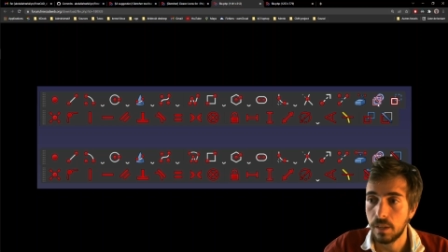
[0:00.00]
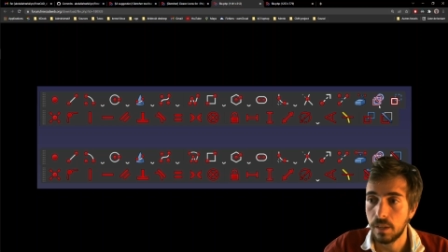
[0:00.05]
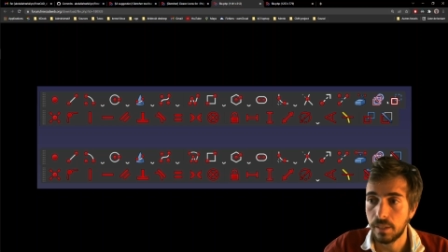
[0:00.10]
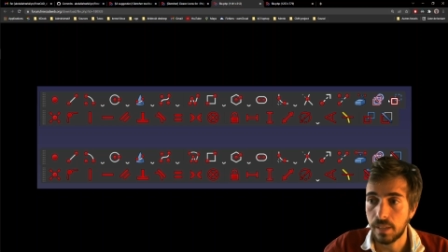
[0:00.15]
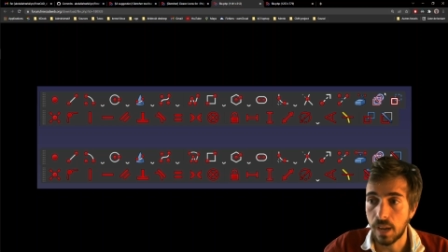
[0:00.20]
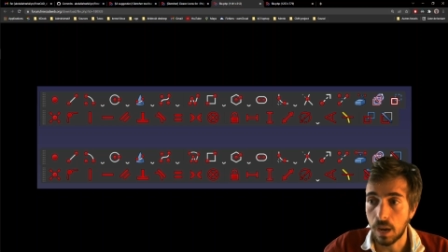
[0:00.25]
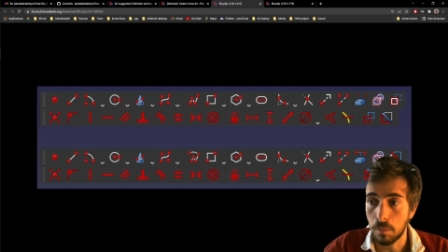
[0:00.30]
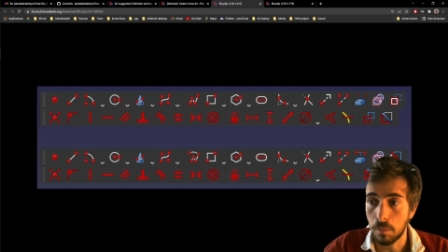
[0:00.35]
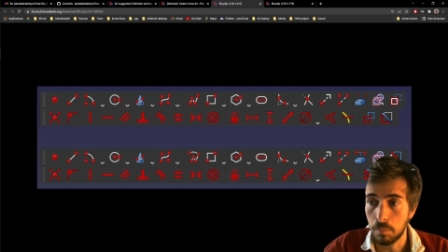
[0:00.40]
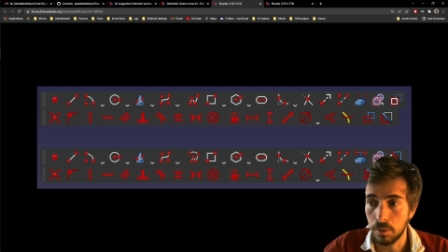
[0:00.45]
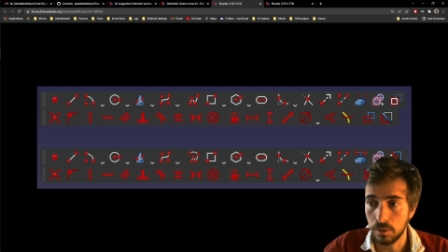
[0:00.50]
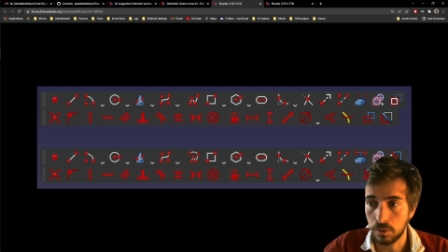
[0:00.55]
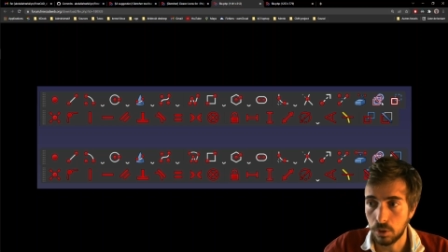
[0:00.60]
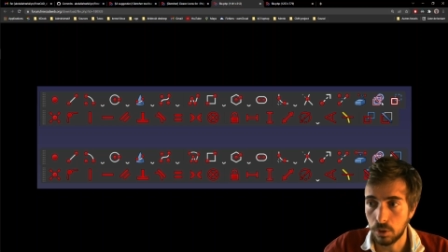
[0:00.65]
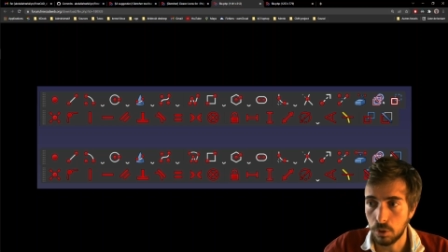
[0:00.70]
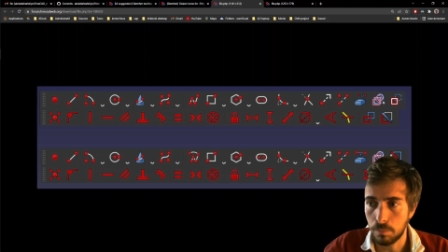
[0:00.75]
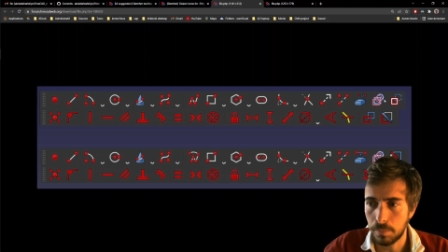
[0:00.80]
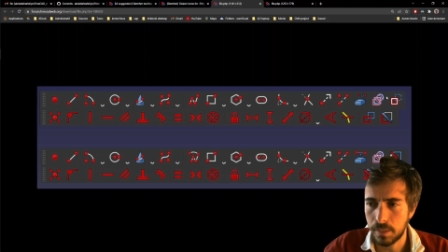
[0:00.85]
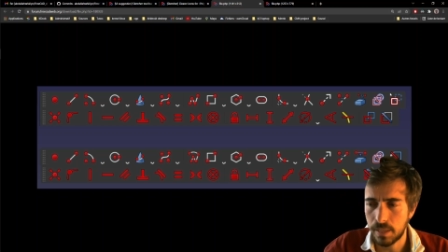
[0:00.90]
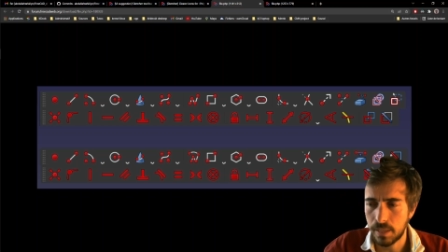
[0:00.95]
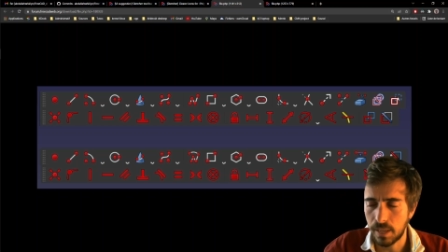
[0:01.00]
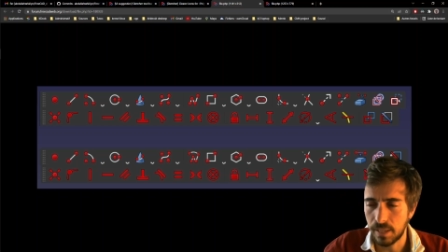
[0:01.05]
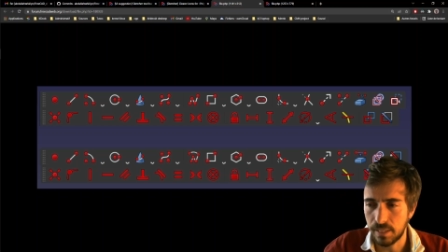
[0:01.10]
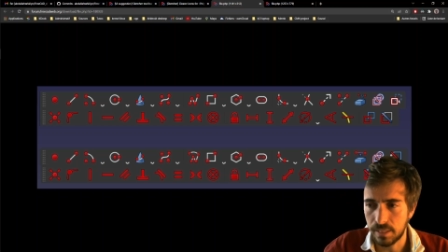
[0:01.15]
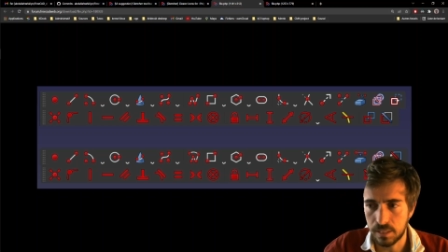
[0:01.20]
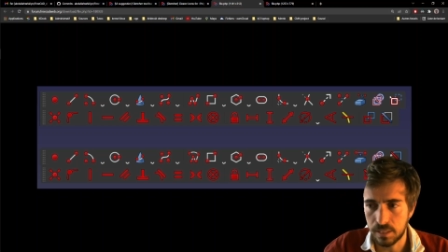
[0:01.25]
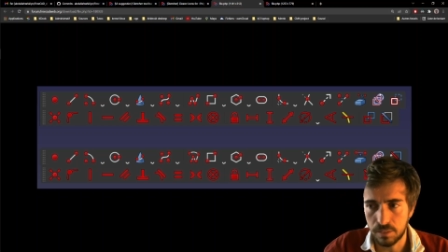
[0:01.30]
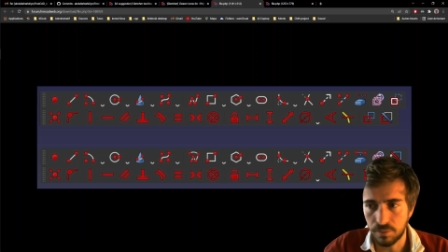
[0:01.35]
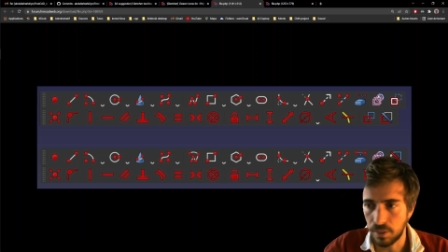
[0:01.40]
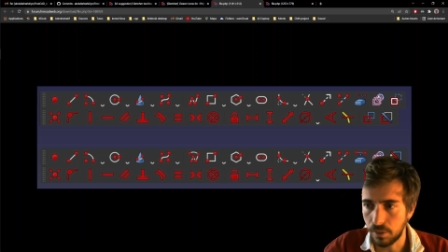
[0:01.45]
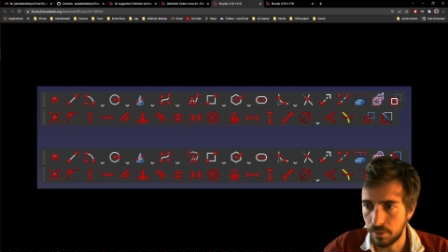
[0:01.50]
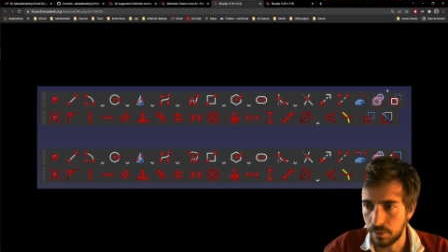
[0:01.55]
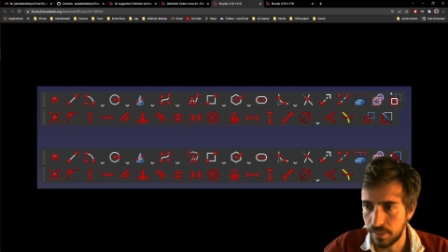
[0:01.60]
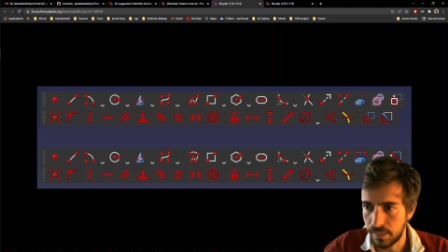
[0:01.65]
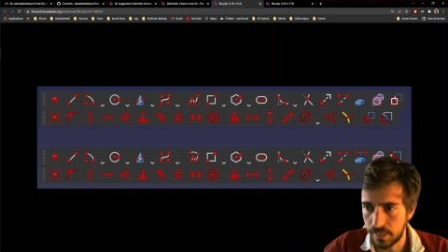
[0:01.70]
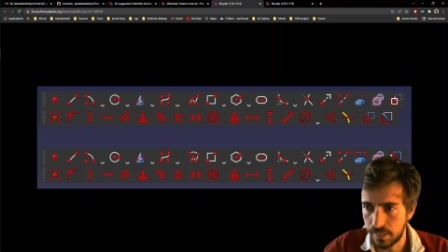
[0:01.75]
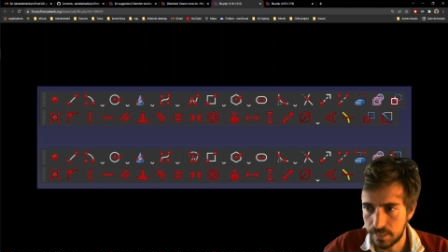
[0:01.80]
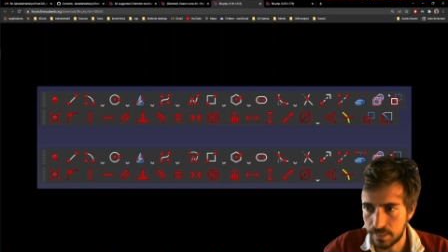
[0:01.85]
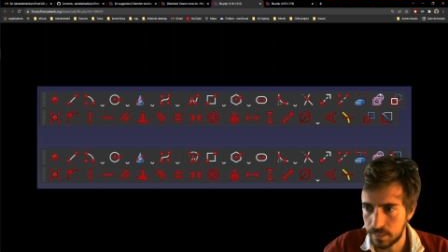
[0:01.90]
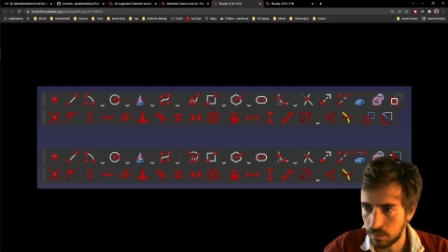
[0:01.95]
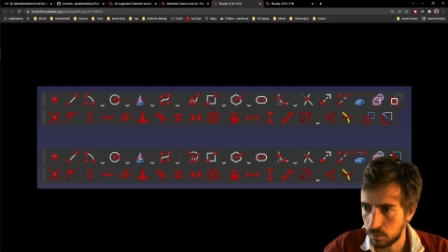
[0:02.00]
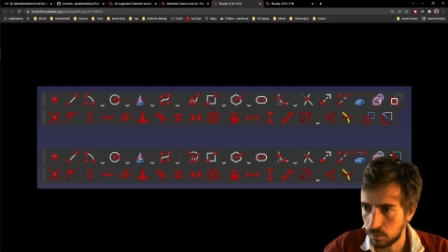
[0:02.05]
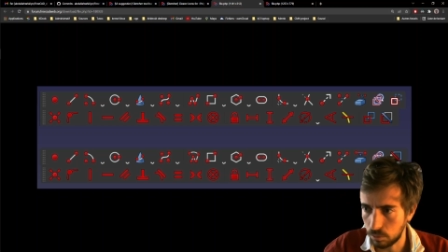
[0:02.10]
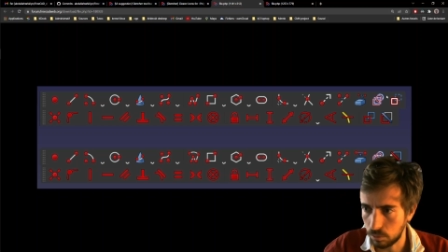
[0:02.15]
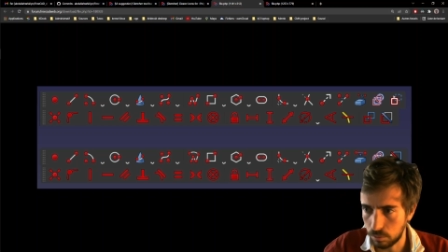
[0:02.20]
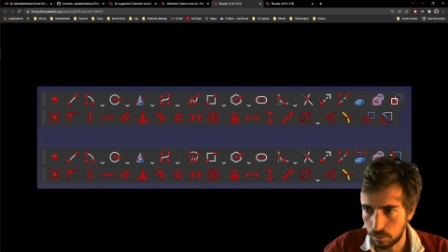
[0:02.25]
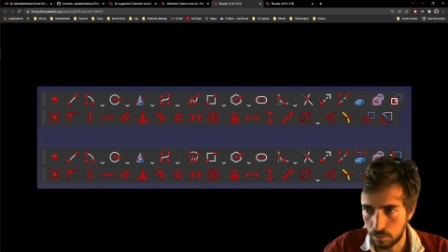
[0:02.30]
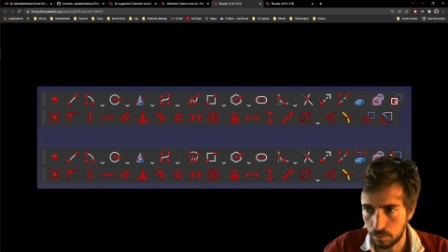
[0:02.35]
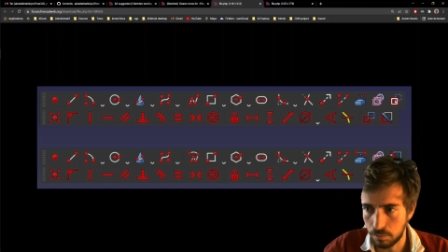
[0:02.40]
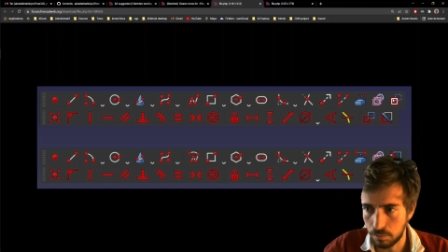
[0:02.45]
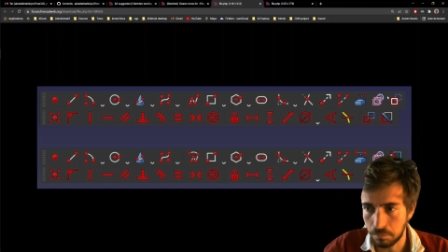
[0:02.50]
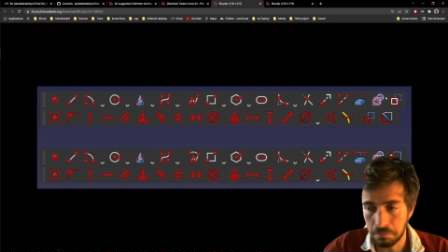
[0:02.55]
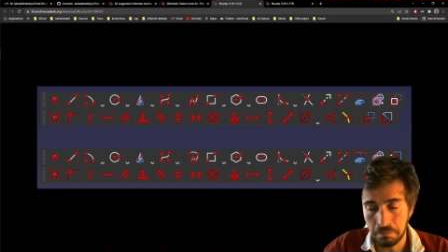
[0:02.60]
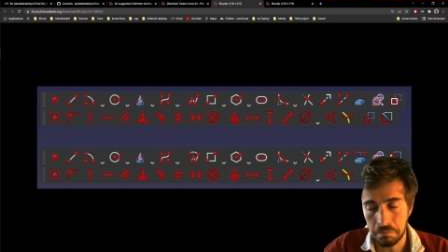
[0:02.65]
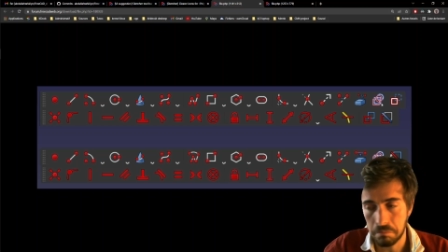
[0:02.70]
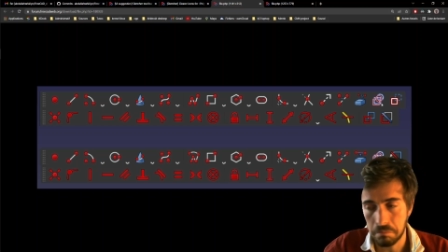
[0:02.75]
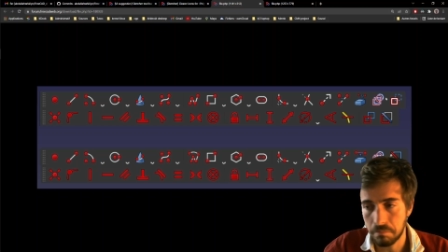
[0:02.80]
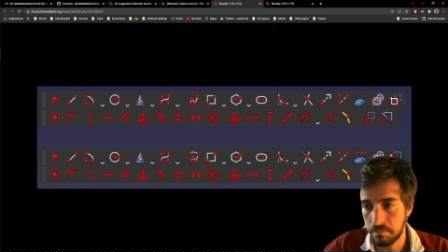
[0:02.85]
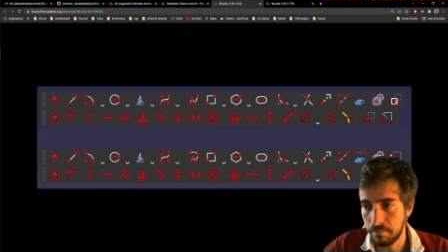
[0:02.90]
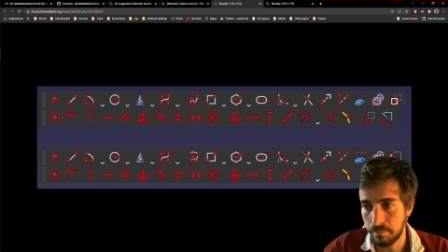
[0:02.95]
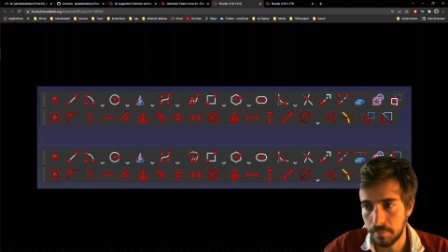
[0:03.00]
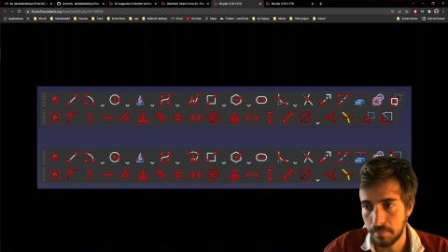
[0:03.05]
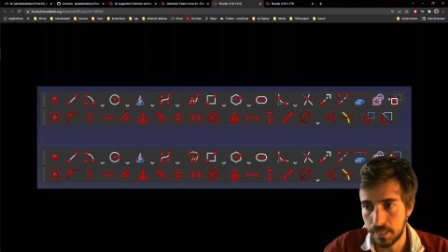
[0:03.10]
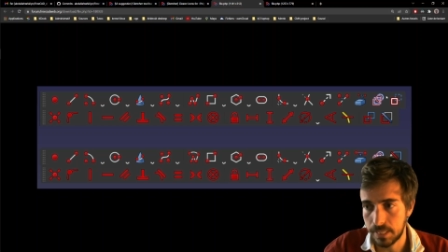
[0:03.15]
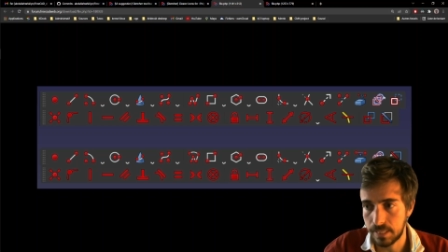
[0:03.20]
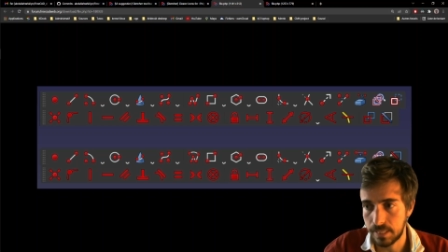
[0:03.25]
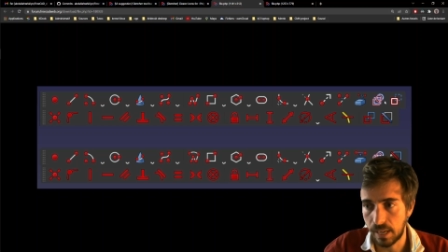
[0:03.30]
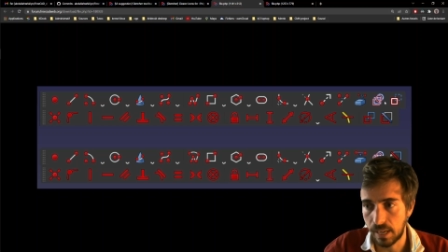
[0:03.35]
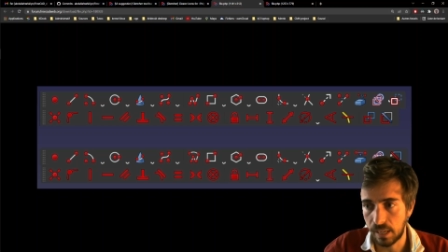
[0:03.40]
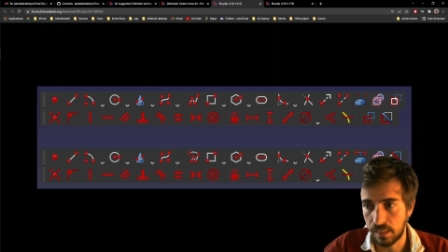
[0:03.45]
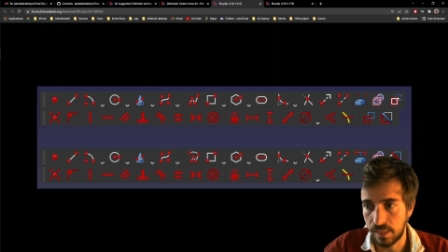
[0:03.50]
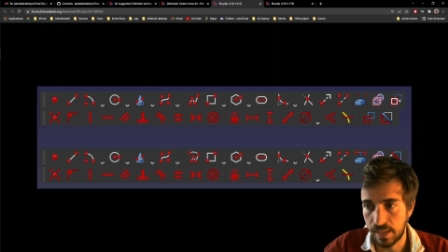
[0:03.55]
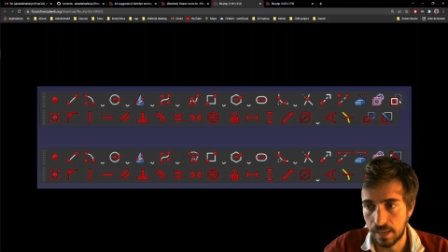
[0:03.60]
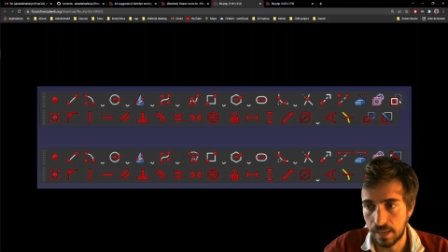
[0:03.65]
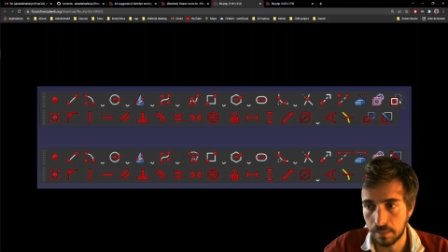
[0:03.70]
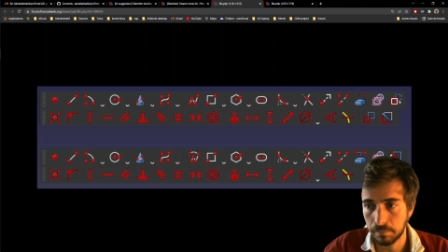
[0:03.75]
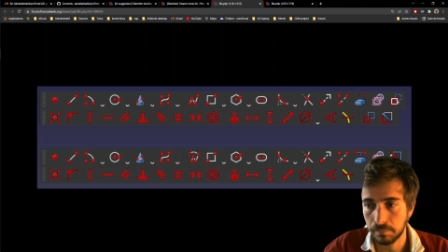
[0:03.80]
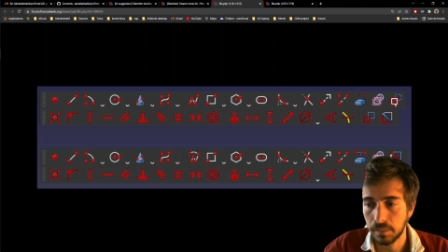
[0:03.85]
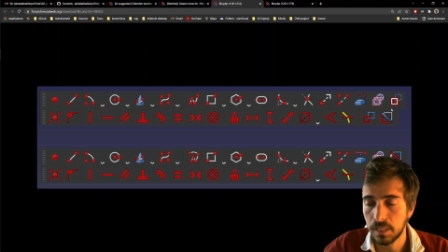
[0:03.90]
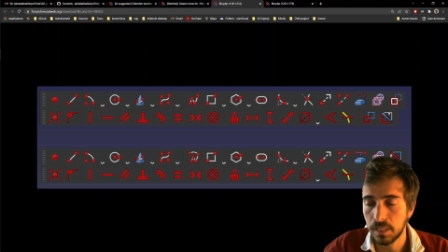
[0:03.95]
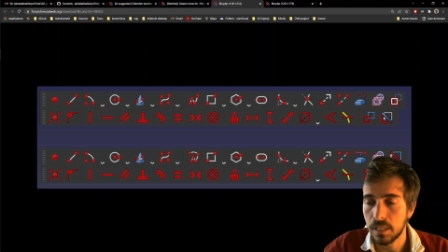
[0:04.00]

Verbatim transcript: carbon copy and it's very easy to mistake them